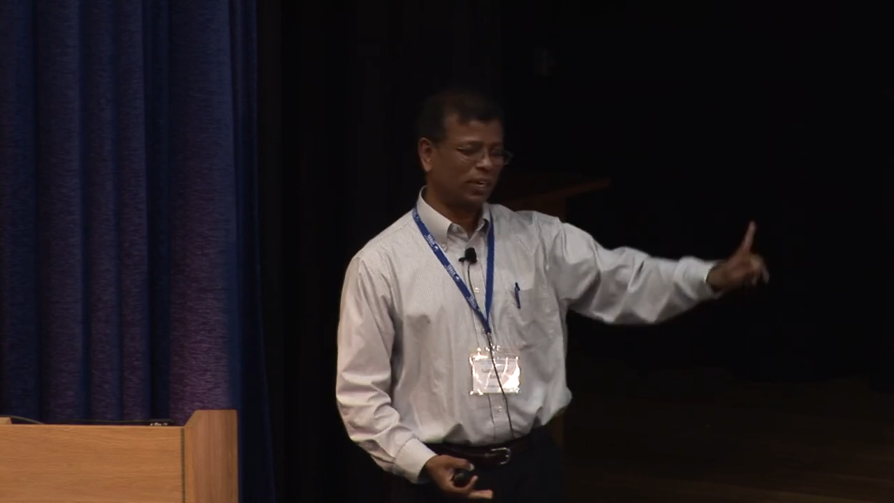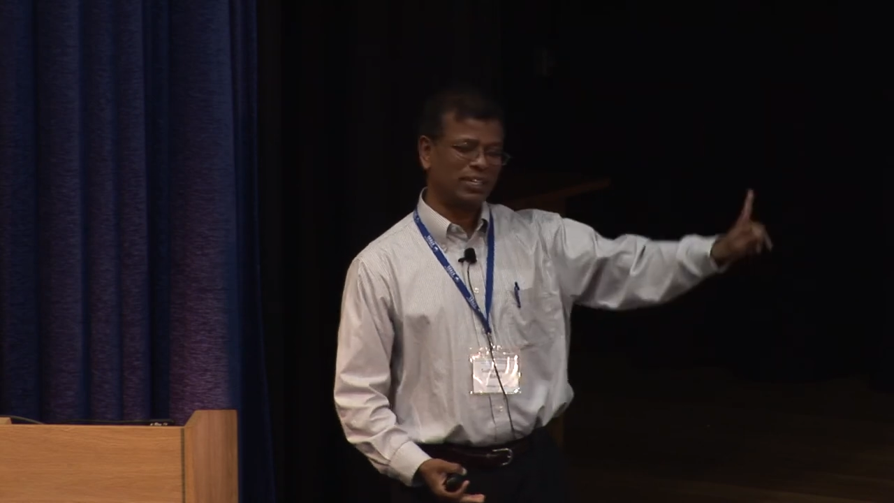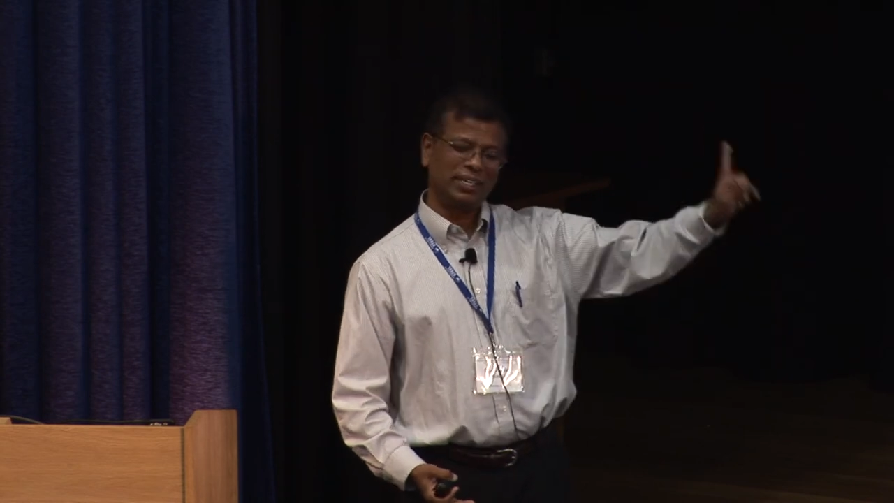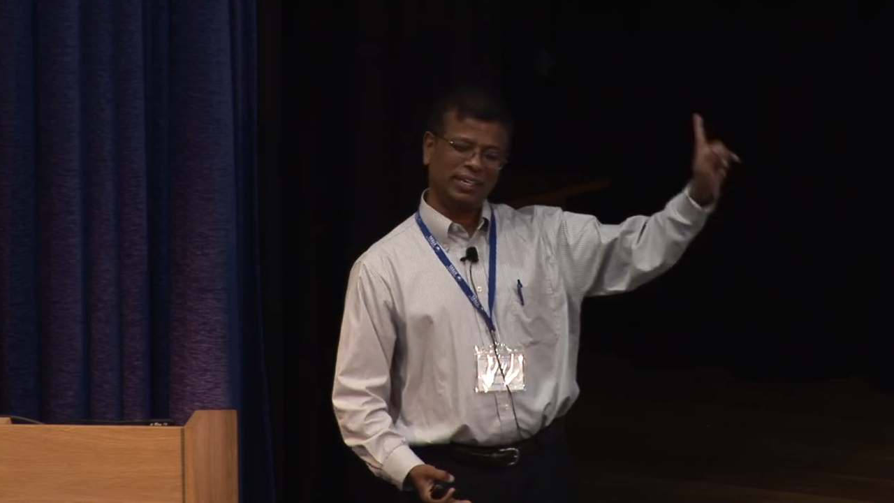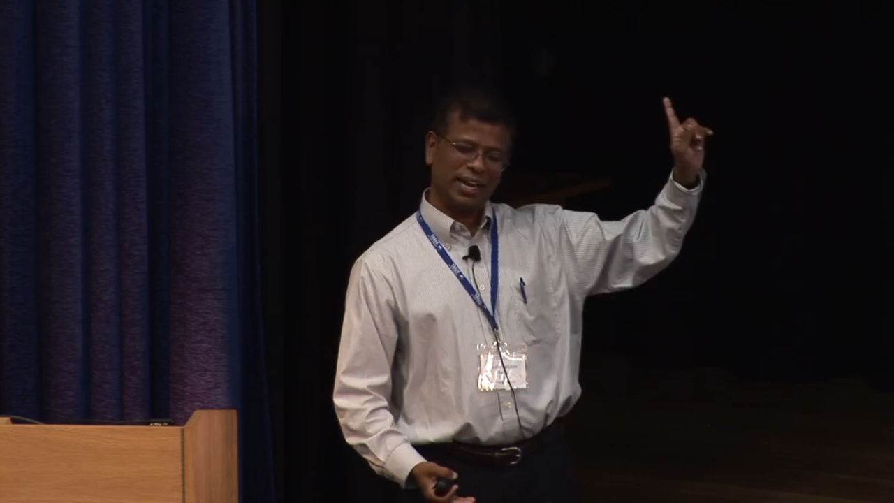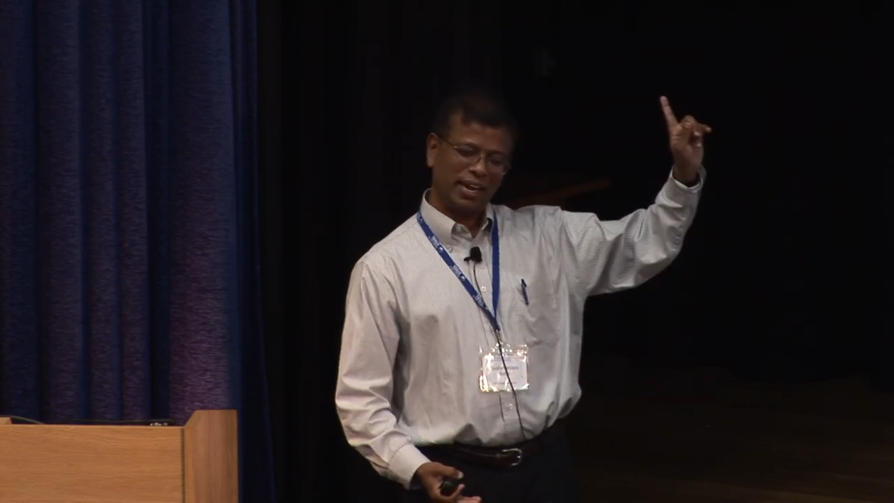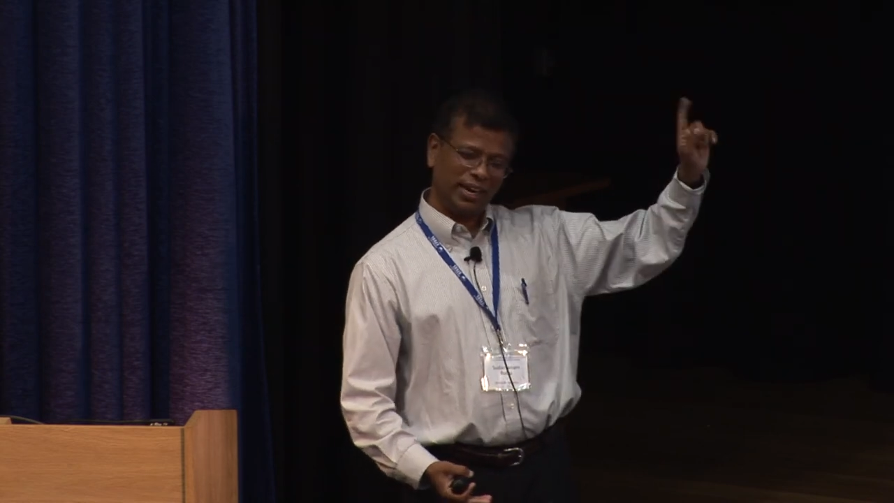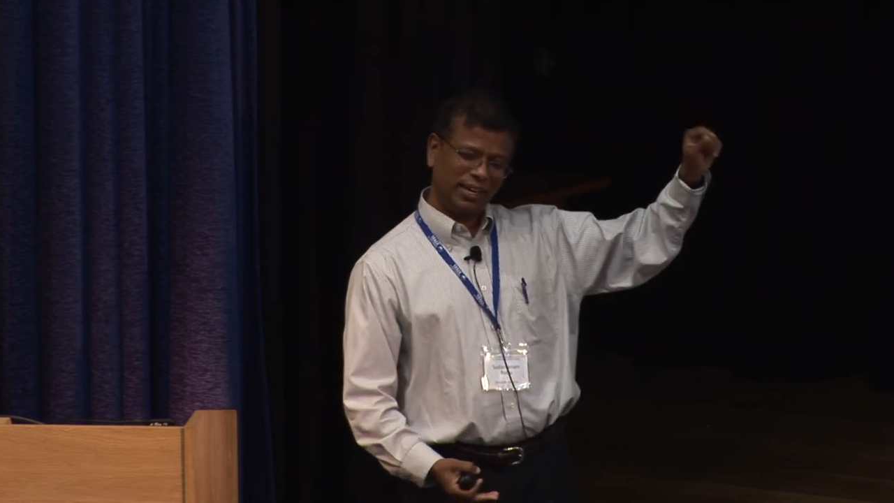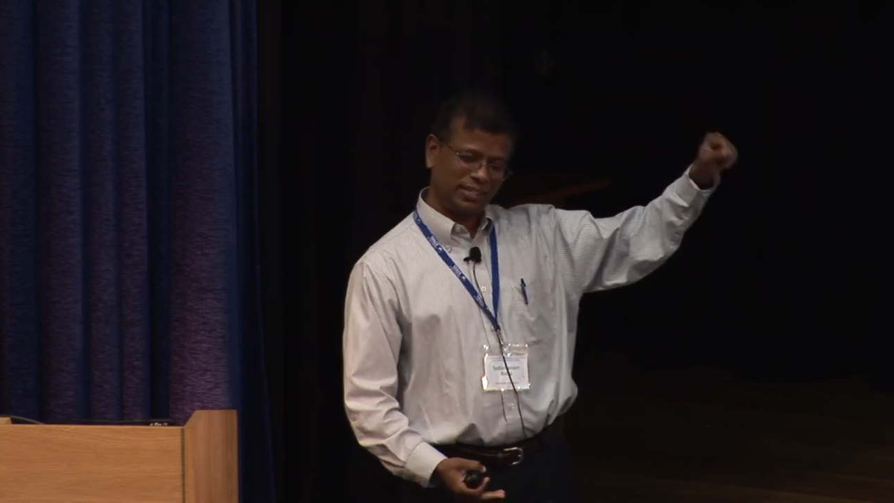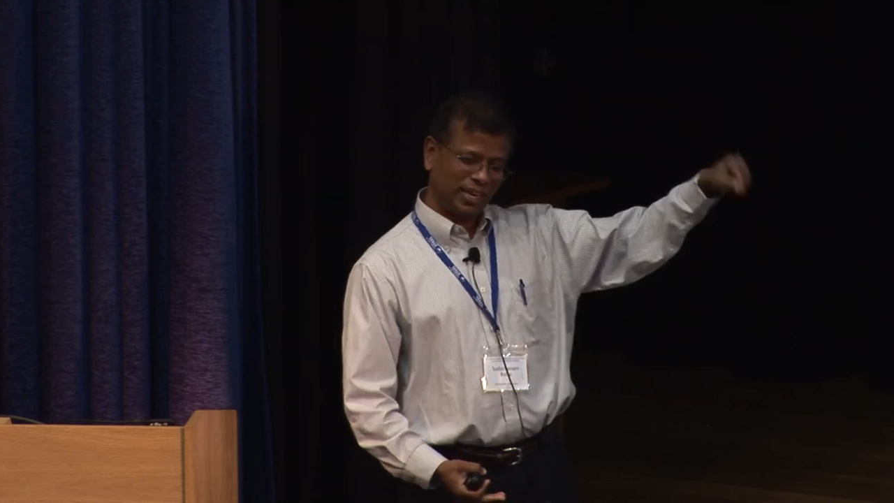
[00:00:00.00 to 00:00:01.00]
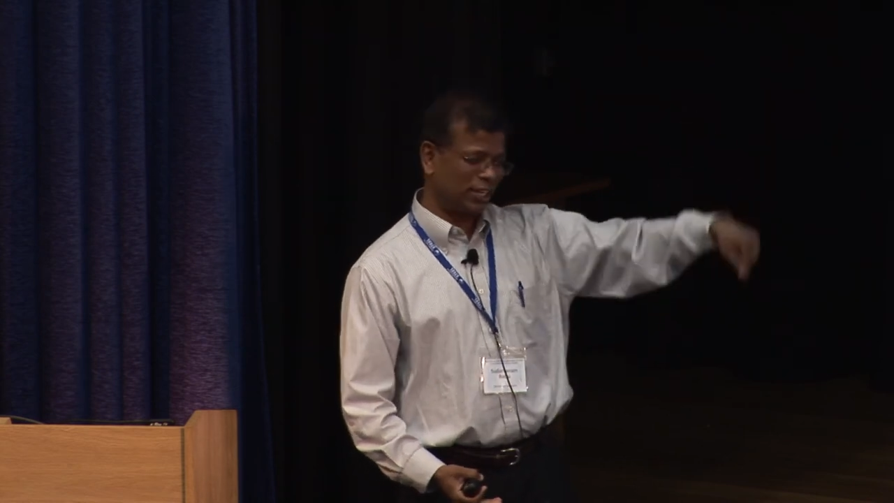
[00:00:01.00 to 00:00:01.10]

you can see that it is